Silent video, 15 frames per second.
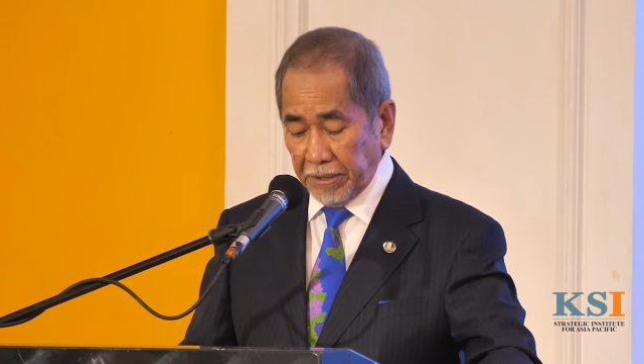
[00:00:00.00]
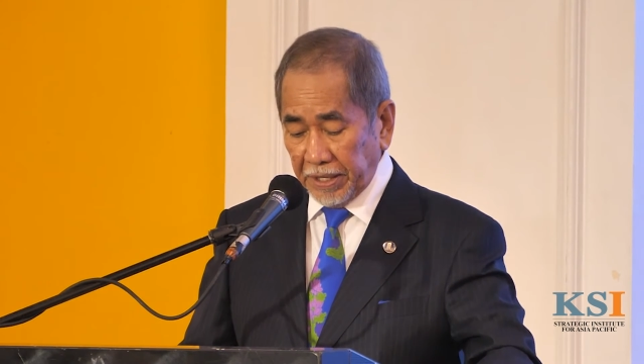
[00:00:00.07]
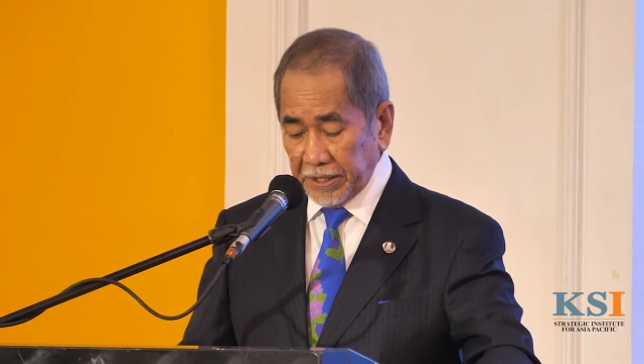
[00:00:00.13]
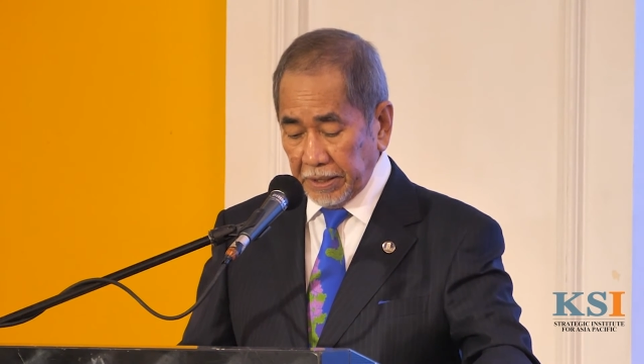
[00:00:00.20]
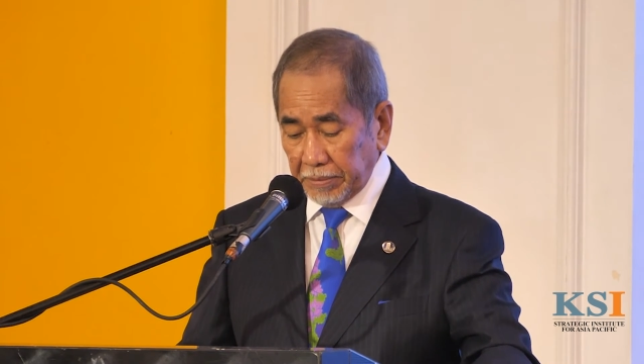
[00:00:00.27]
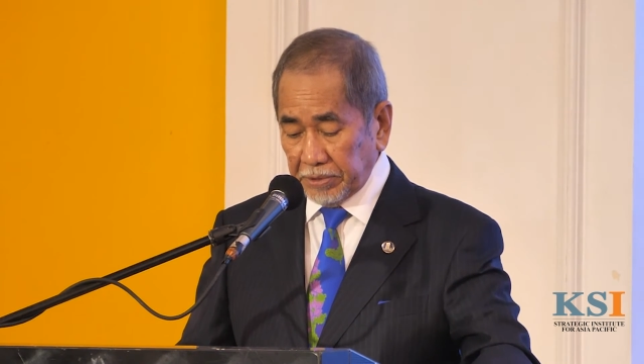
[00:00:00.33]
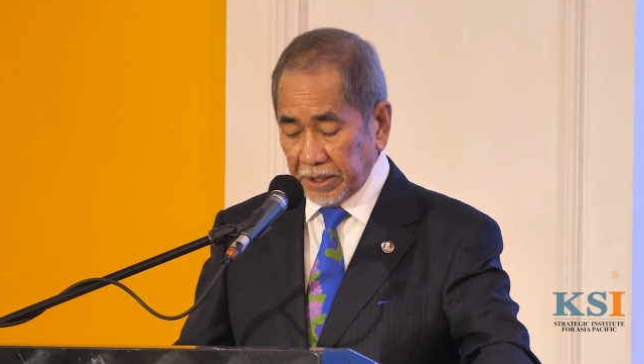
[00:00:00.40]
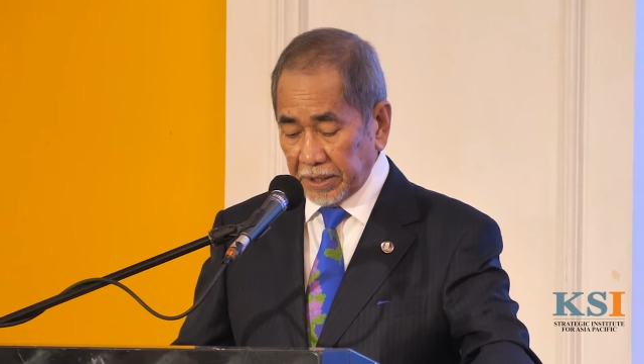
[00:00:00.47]

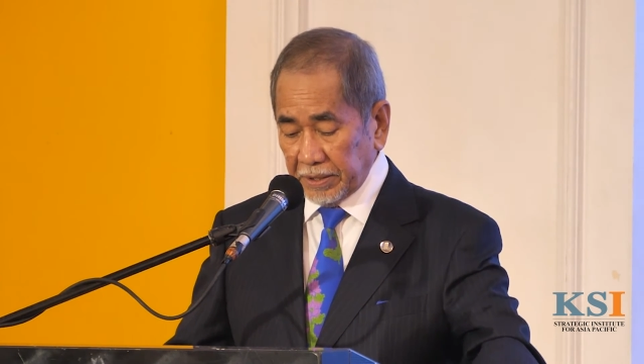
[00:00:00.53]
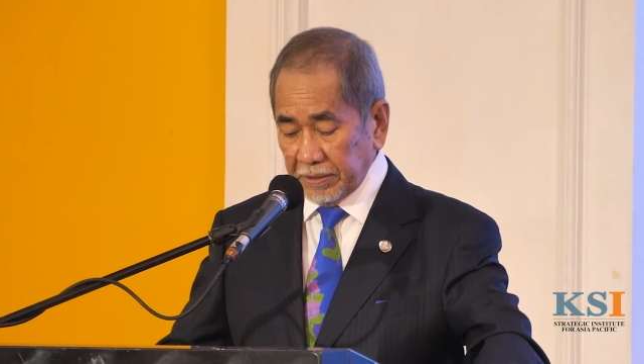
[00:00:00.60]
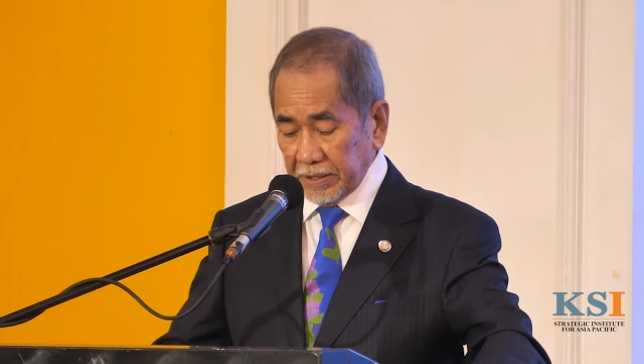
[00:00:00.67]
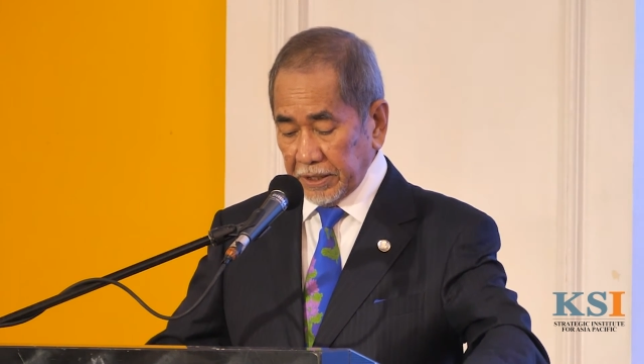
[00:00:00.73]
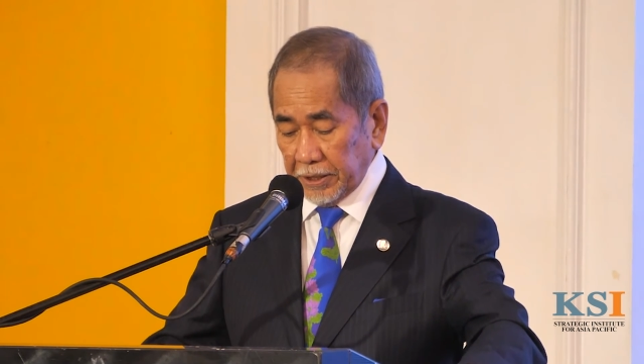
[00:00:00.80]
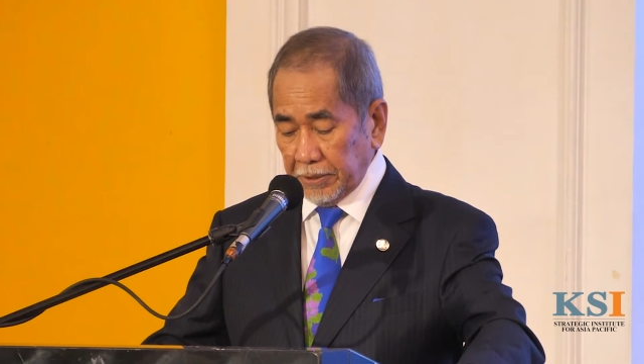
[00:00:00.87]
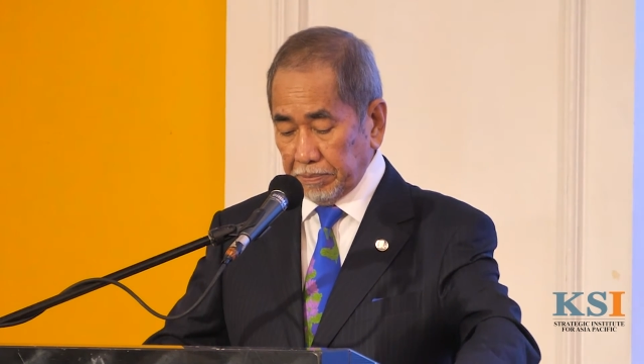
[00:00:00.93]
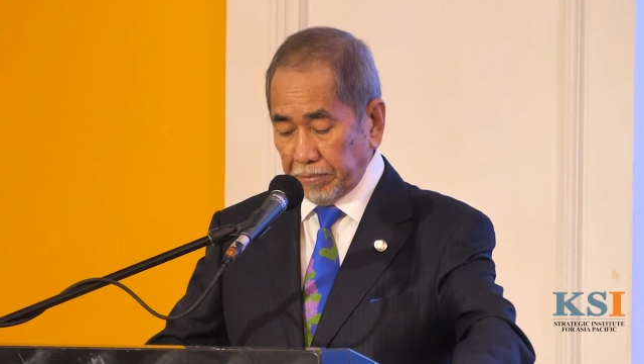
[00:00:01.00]
pandemic
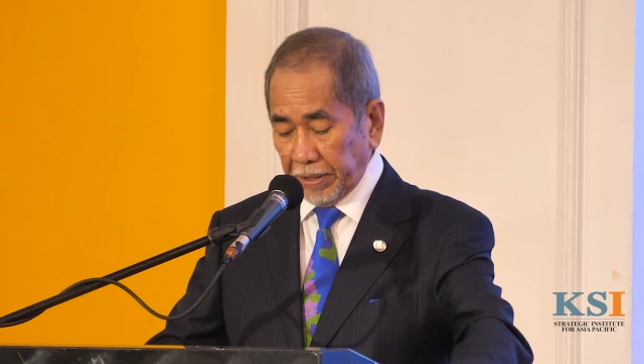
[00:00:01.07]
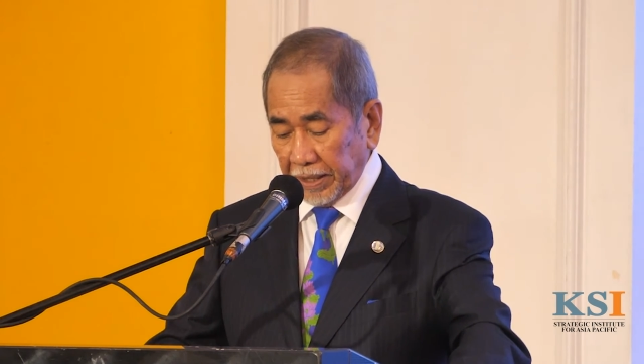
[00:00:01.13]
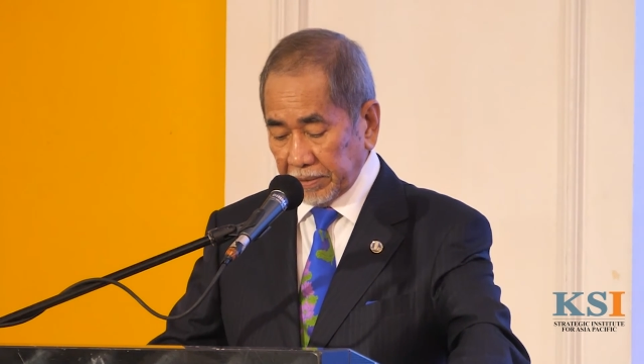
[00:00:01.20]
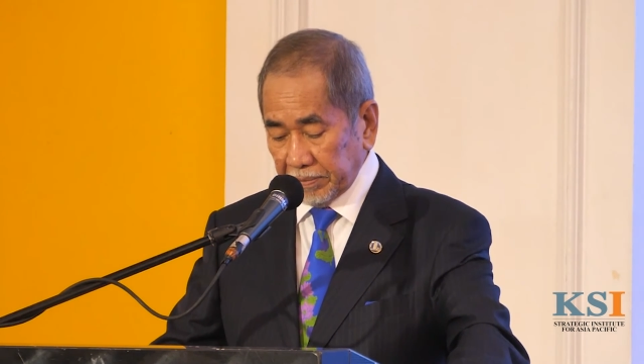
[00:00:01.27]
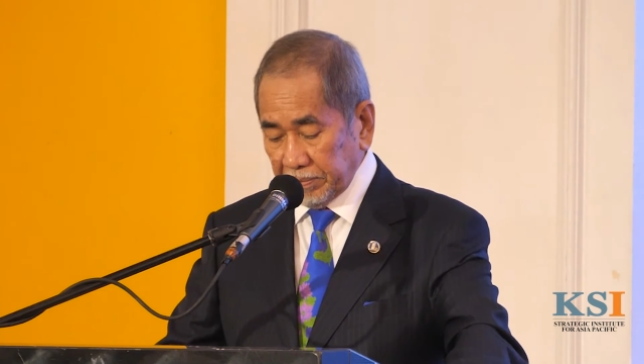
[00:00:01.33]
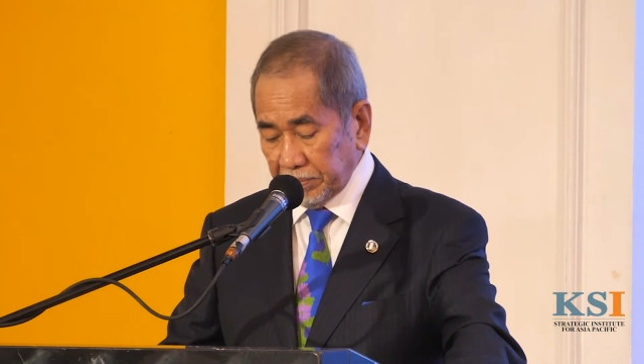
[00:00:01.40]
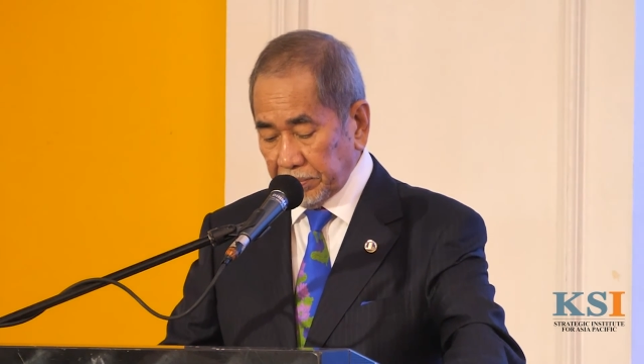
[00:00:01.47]
impact,